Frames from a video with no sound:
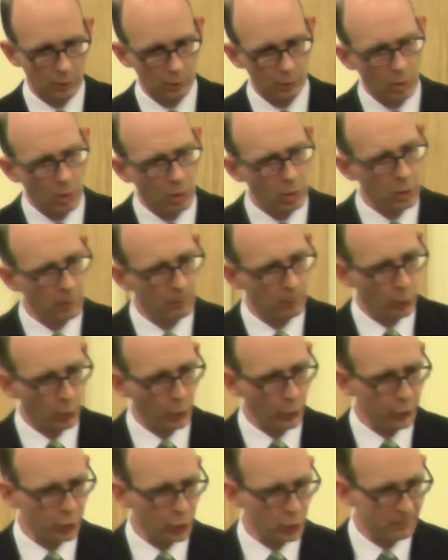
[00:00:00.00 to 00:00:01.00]
And all the
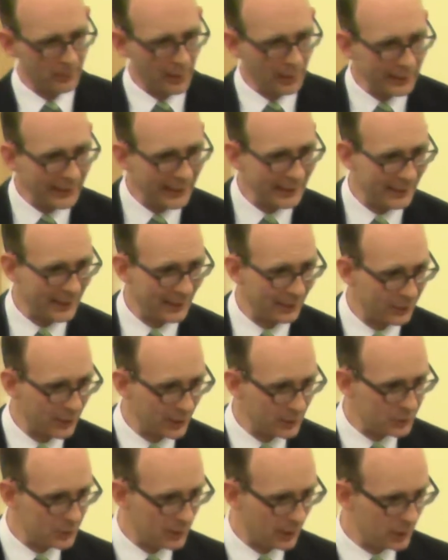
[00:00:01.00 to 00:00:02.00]
more humiliating
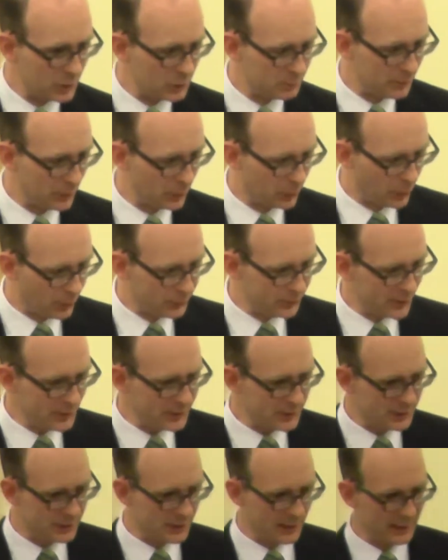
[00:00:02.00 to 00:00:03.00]
this is because
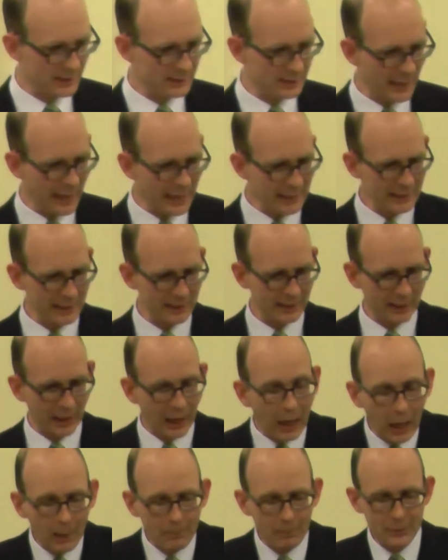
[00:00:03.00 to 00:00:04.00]
this is exactly
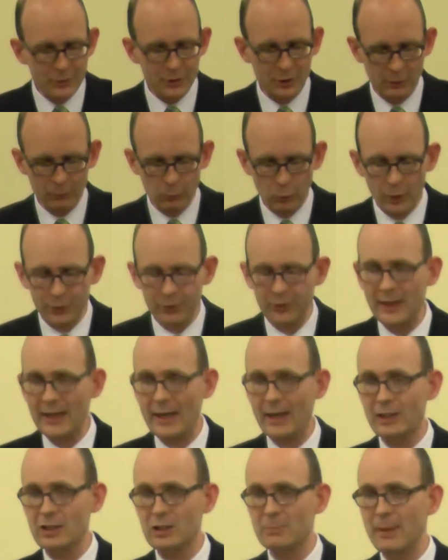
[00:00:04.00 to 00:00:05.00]
the opposite of what
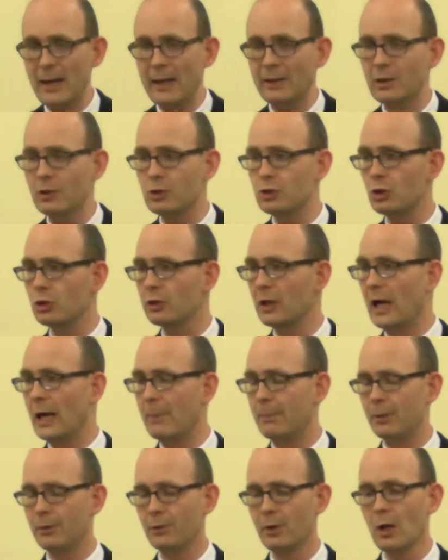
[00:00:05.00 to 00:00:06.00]
they expected should
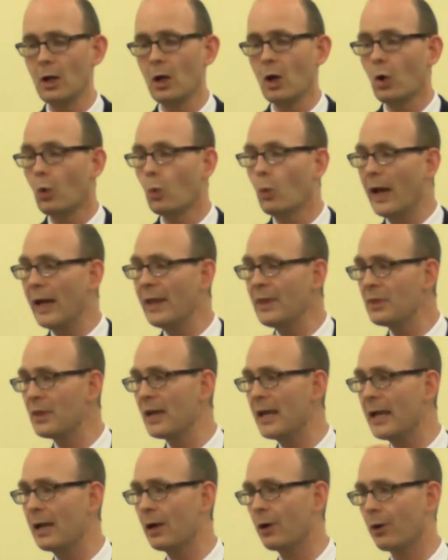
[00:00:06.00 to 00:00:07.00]
happen. When
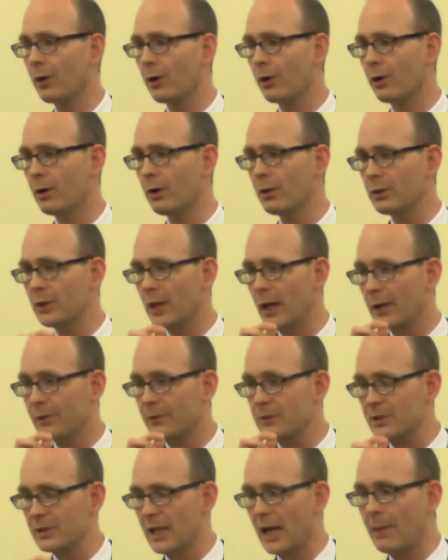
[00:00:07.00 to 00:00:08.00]
they heard
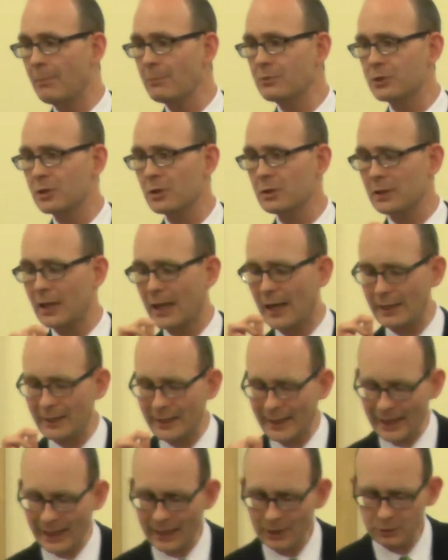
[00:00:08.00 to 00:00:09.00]
that Samson
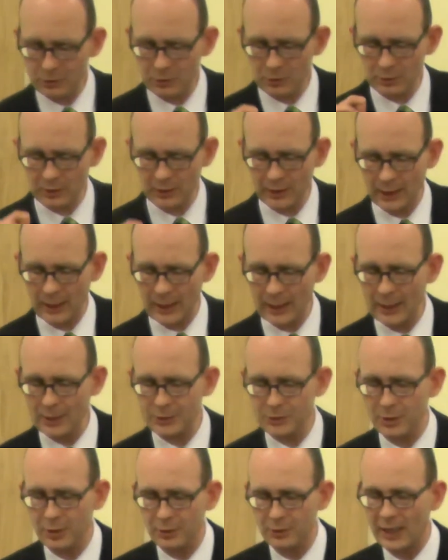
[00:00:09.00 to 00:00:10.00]
had entered
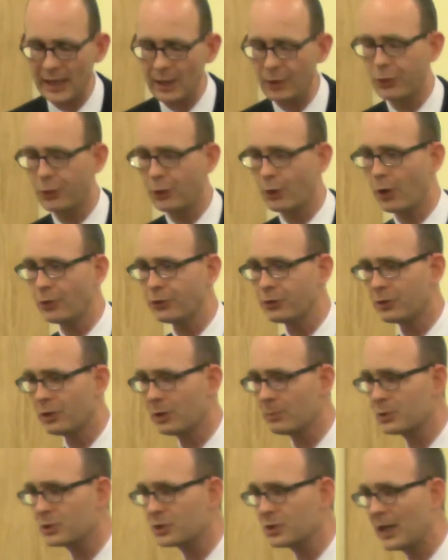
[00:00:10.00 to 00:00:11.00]
Gaza, they thought to
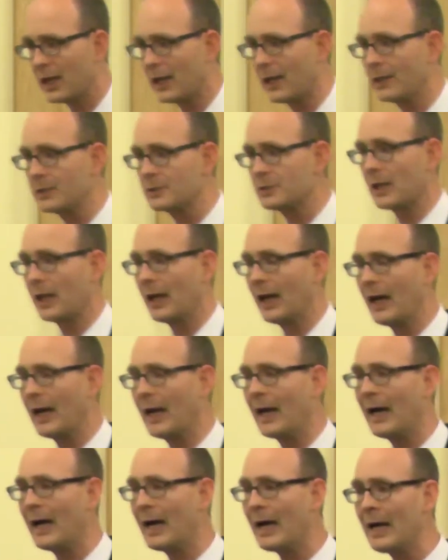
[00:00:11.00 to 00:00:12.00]
themselves,
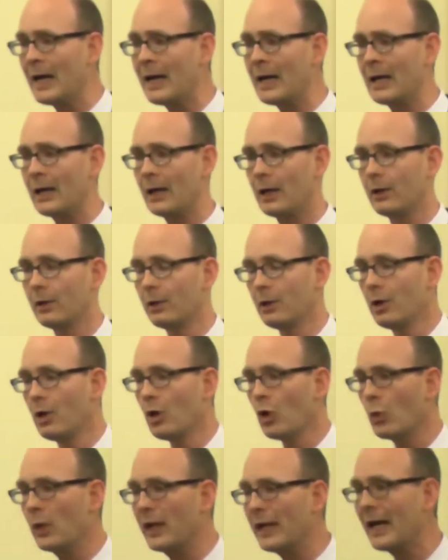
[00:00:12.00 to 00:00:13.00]
Aha!
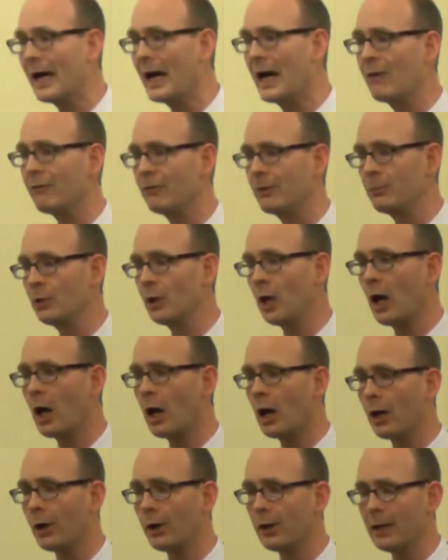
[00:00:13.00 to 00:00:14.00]
We have him
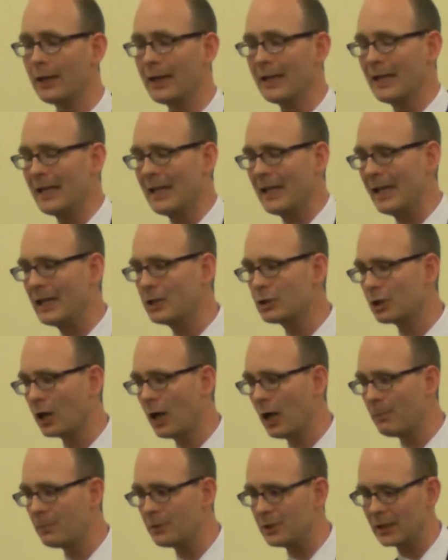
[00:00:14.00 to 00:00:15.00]
now. He's
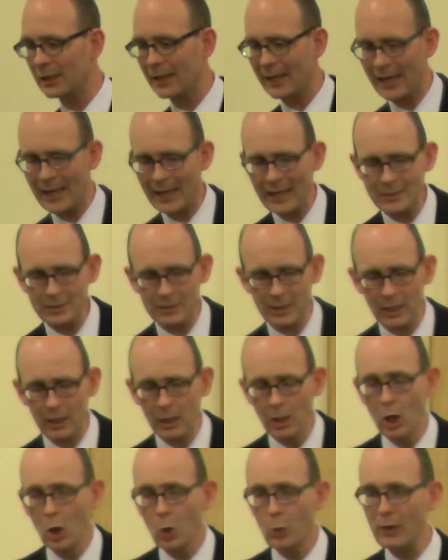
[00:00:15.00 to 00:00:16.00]
come to
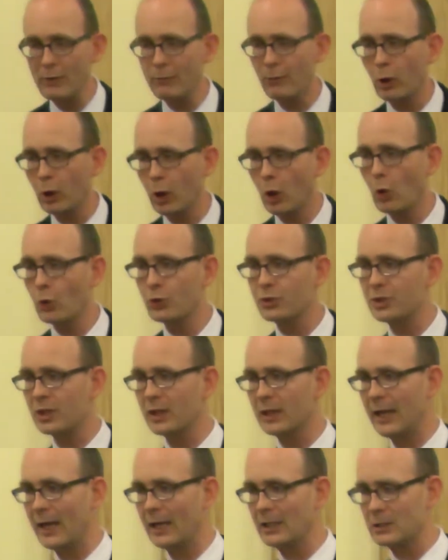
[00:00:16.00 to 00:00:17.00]
Gaza. We've closed
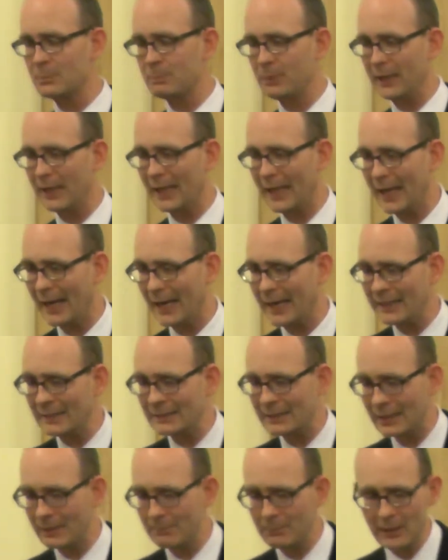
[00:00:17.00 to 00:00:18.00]
the gates
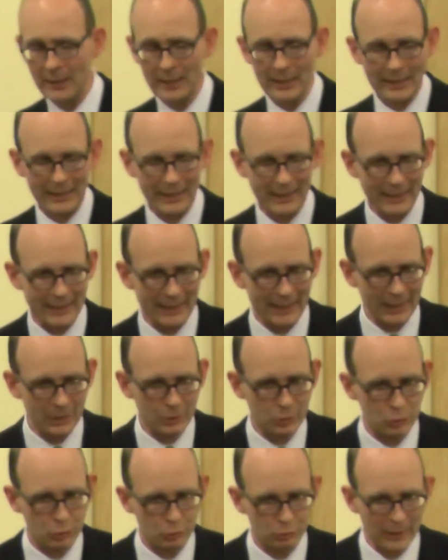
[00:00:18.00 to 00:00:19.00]
behind him. He
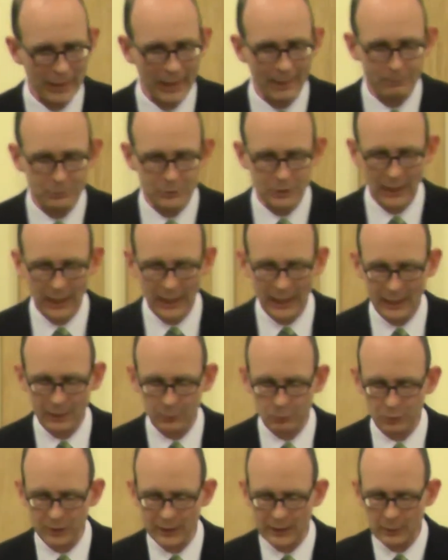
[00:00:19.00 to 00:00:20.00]
is trapped
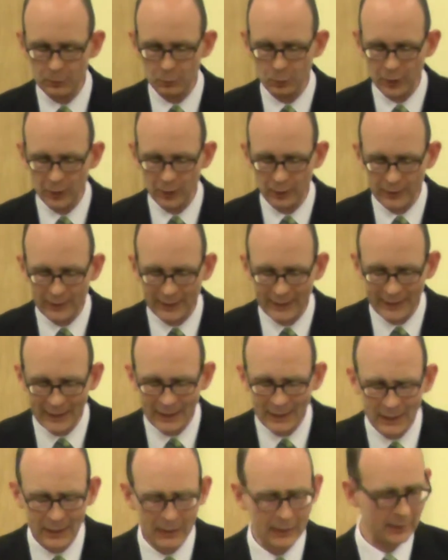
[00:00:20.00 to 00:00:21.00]
and we will
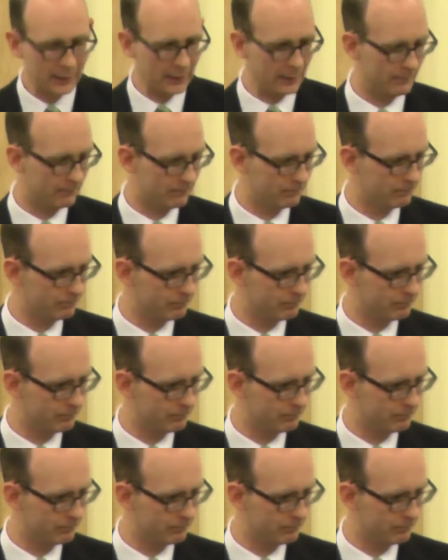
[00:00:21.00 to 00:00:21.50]
kill him.